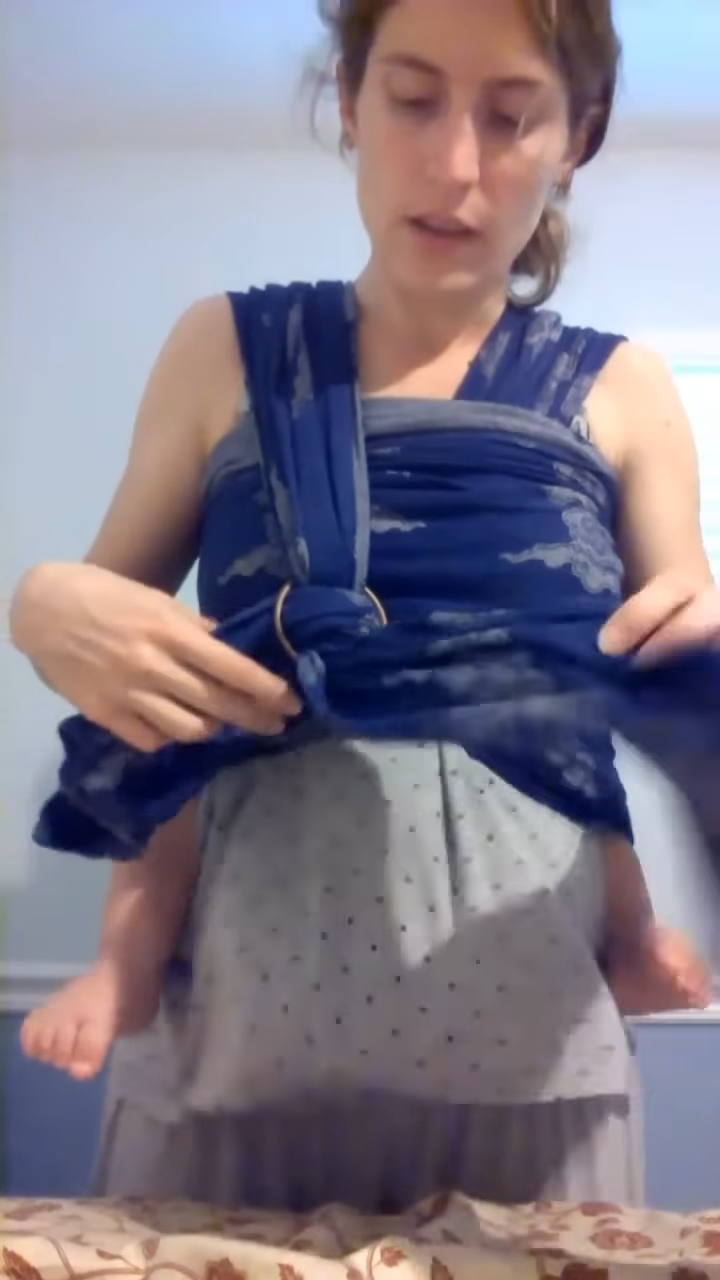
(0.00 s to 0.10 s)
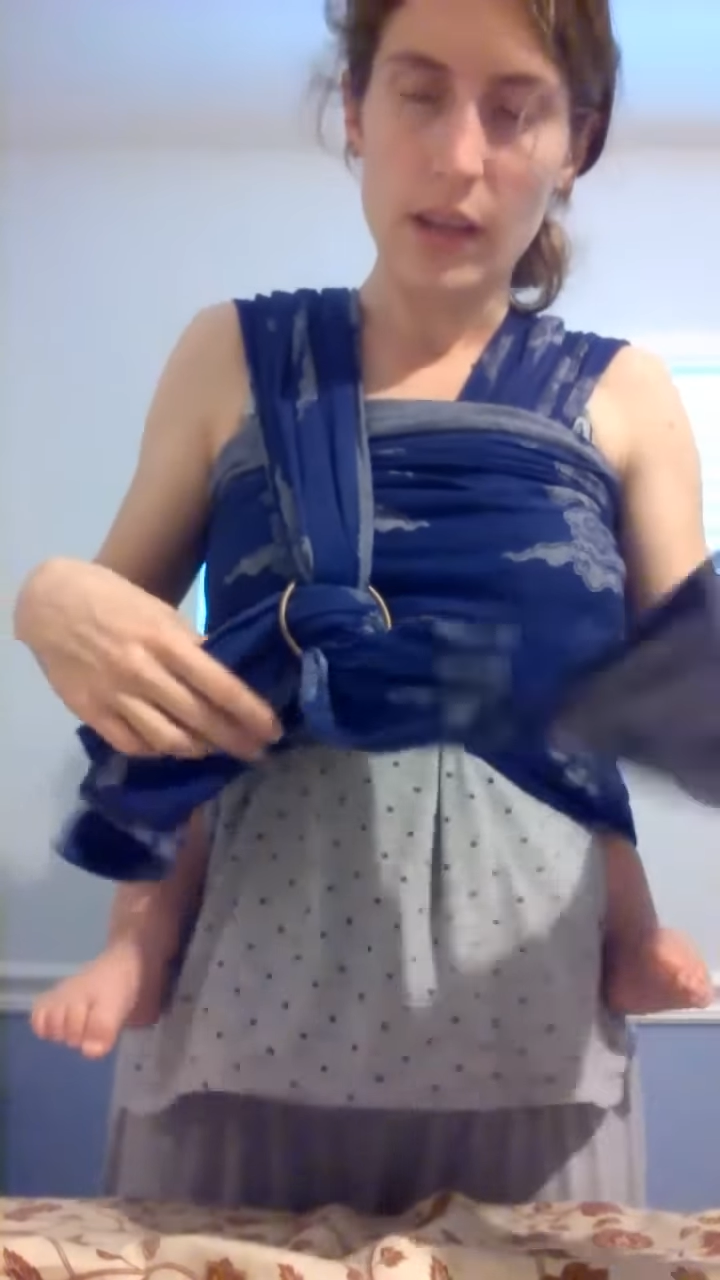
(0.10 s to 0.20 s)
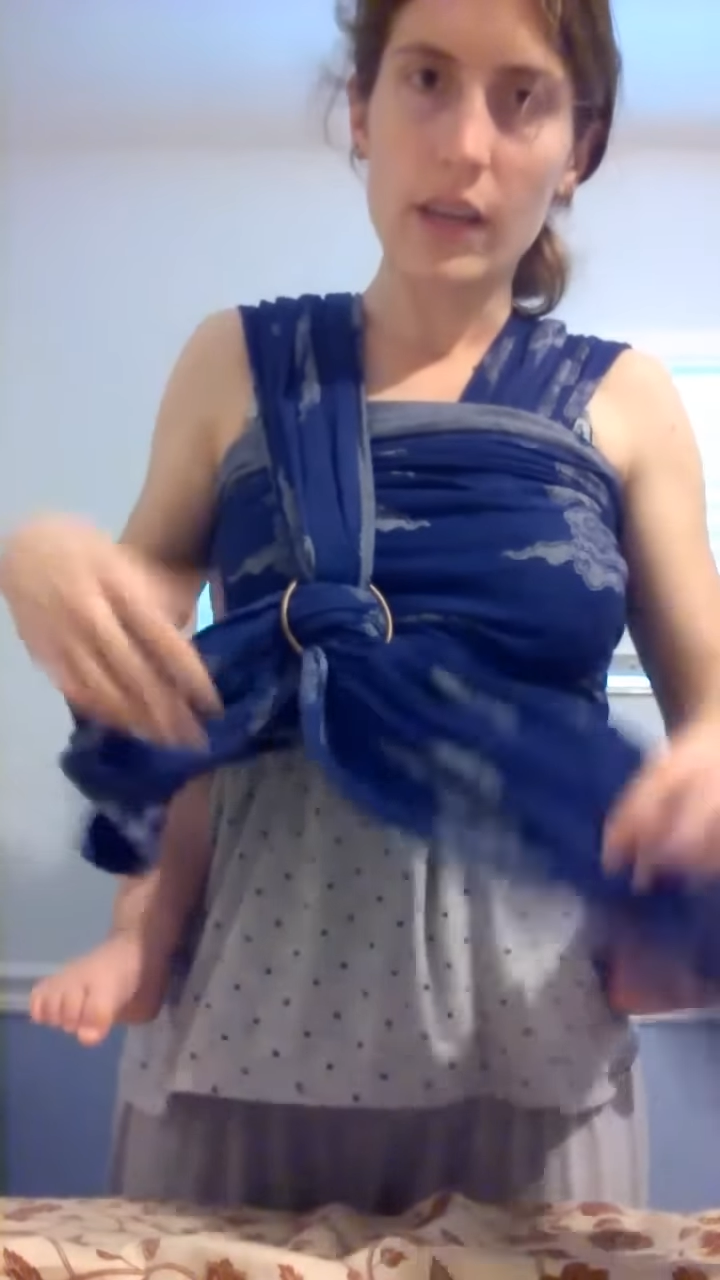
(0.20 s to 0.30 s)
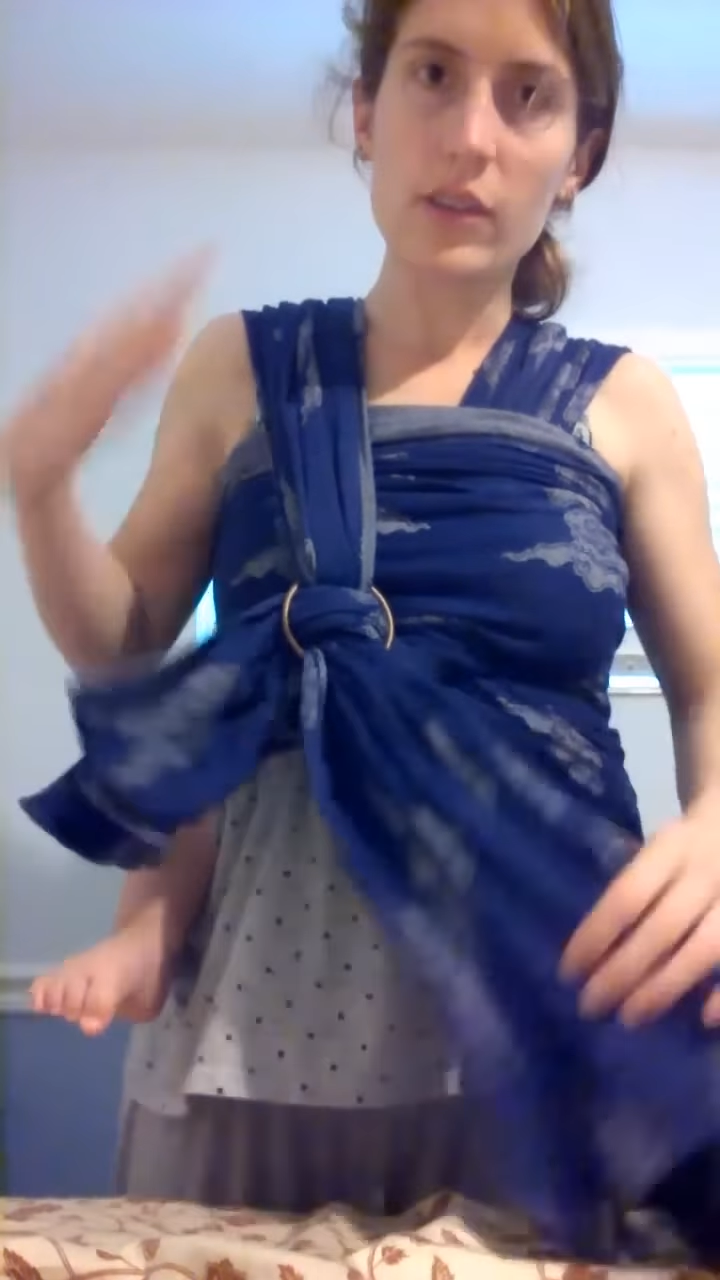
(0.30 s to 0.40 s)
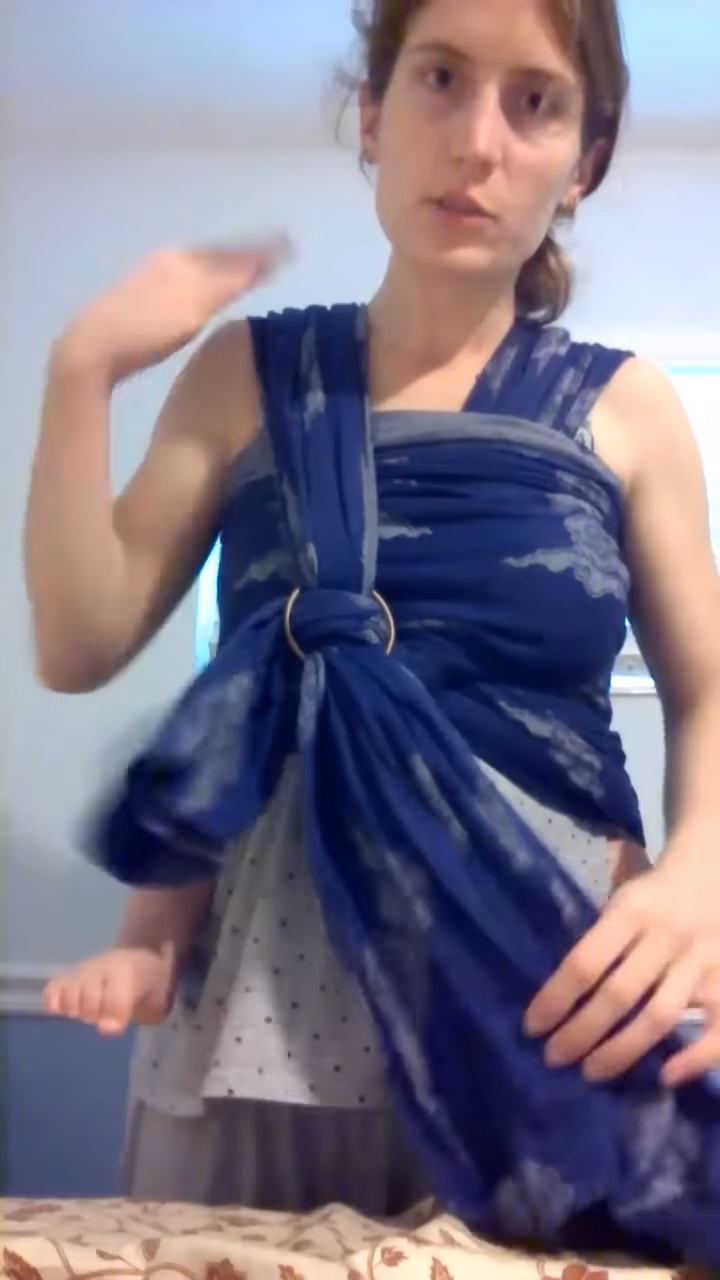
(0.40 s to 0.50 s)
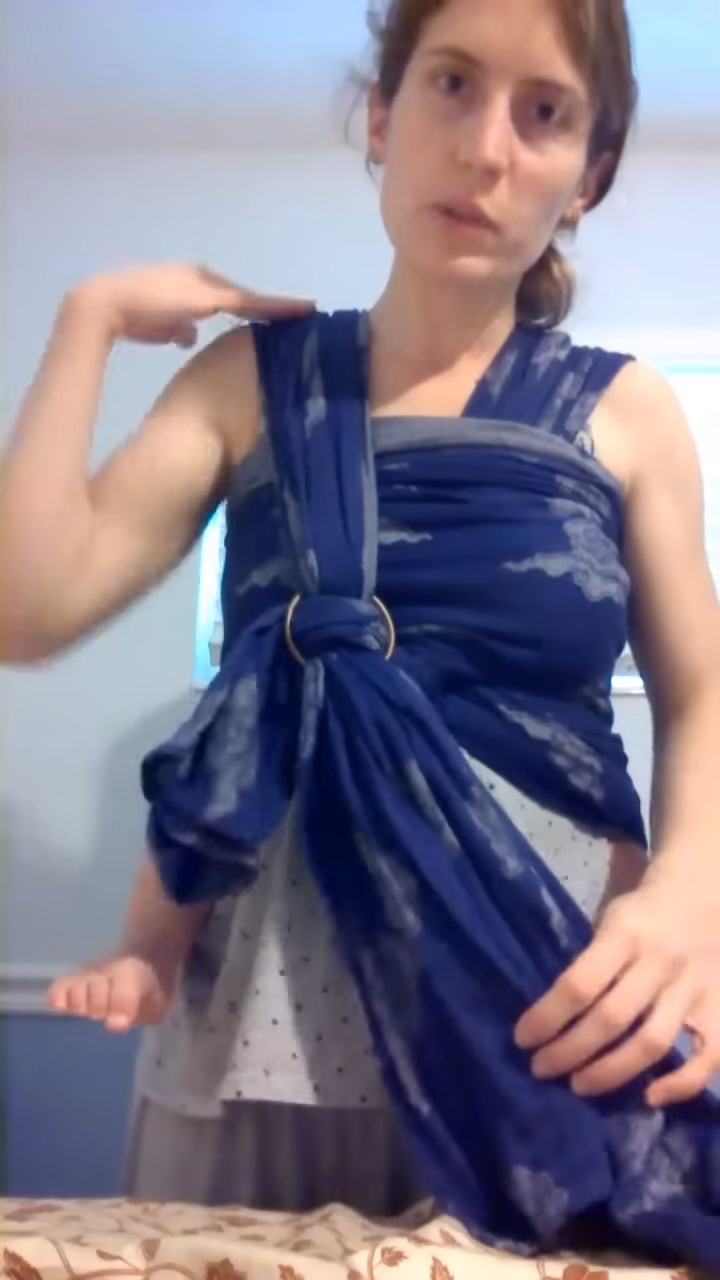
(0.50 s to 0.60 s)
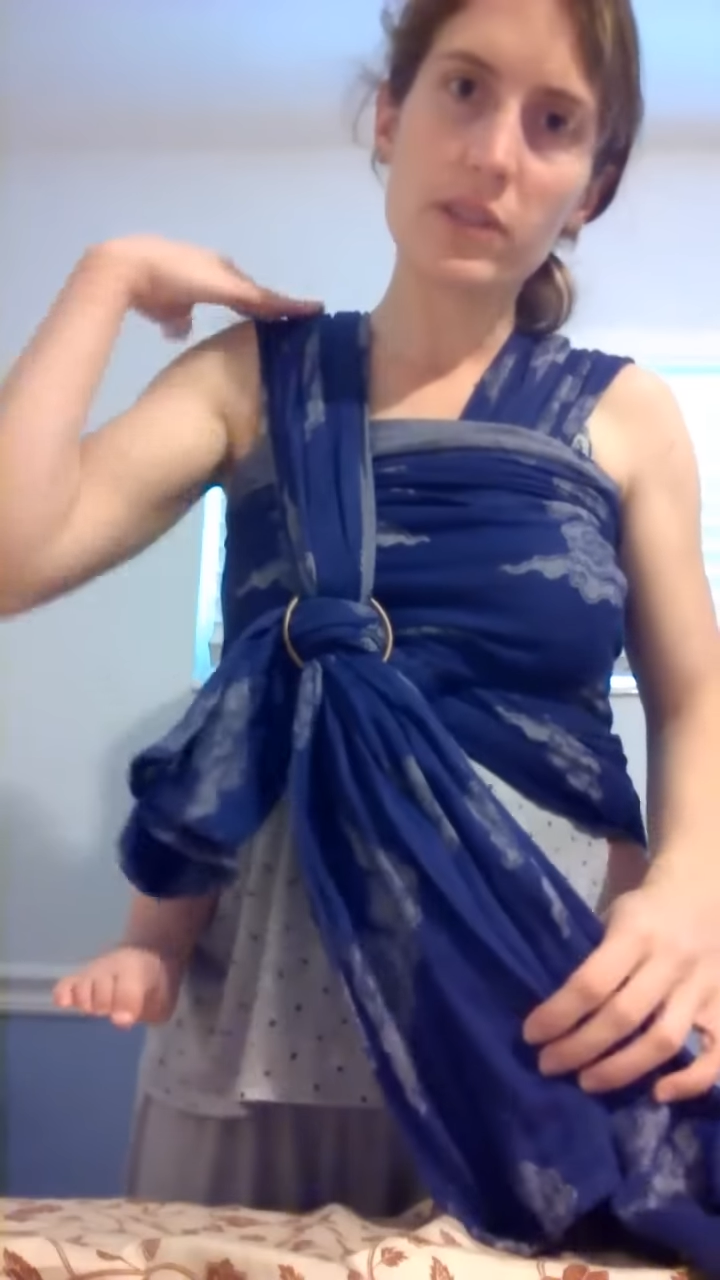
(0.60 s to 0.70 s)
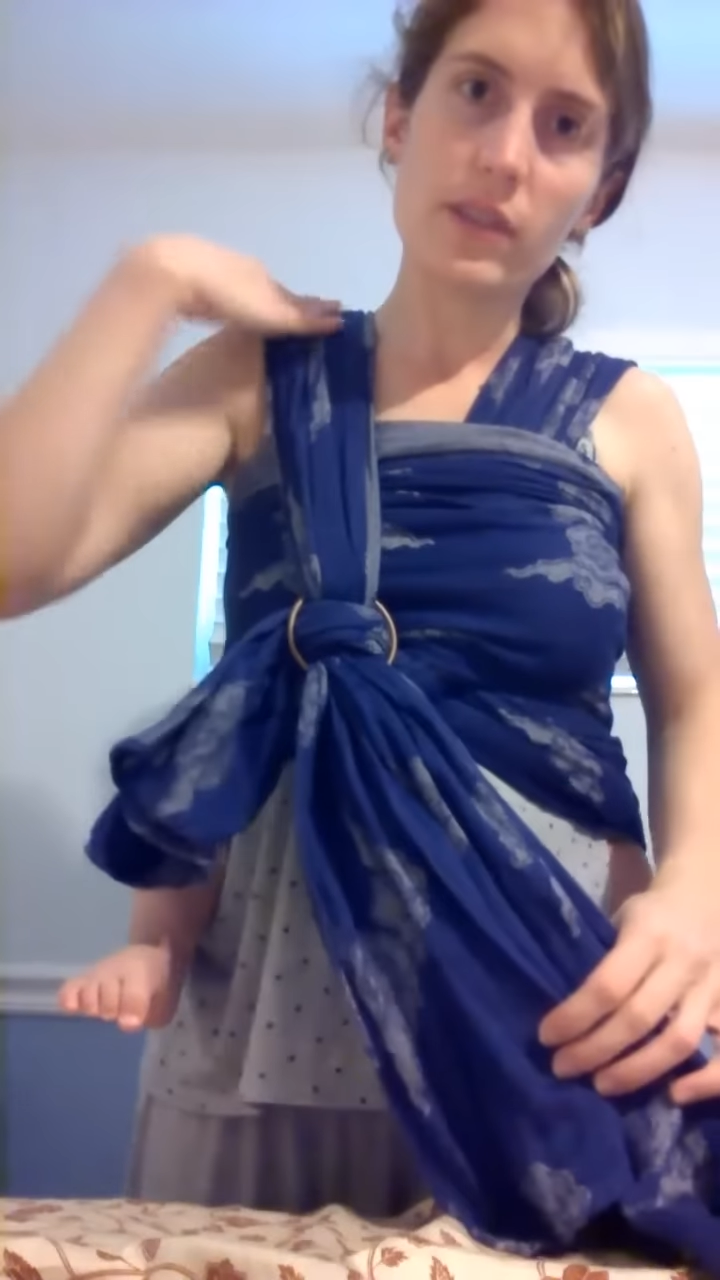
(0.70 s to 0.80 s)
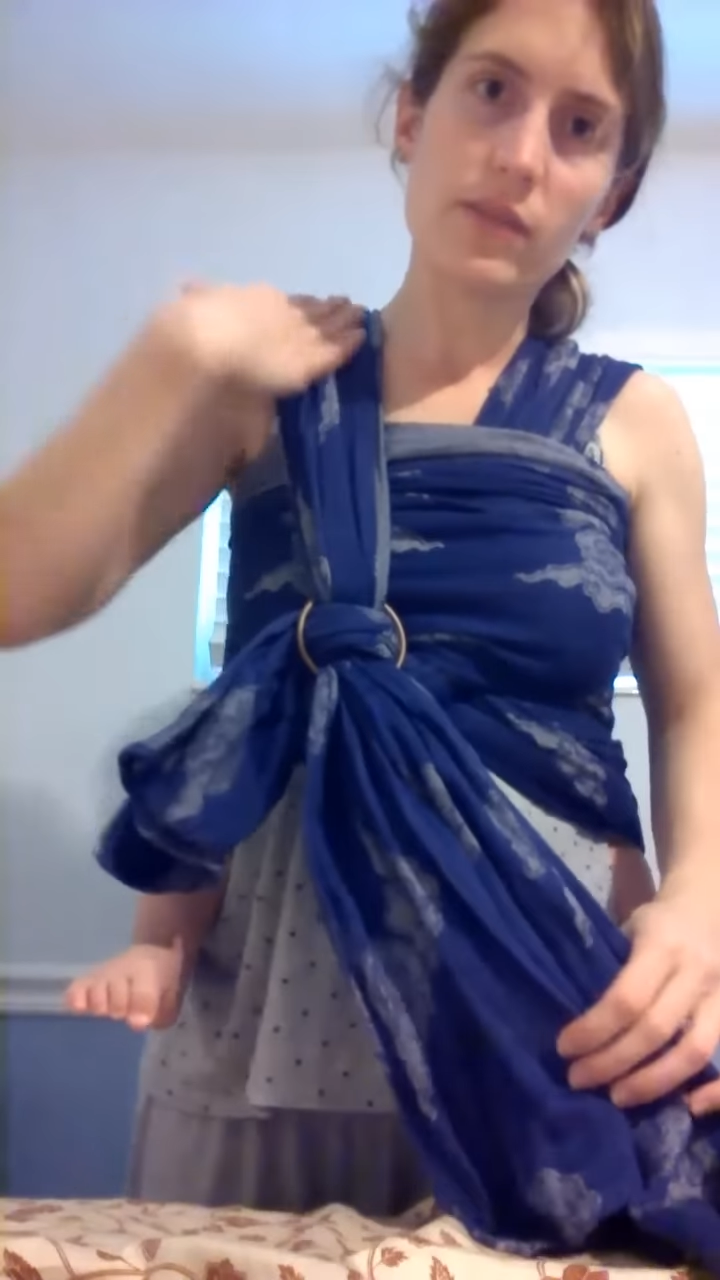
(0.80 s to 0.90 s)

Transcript: looks better if this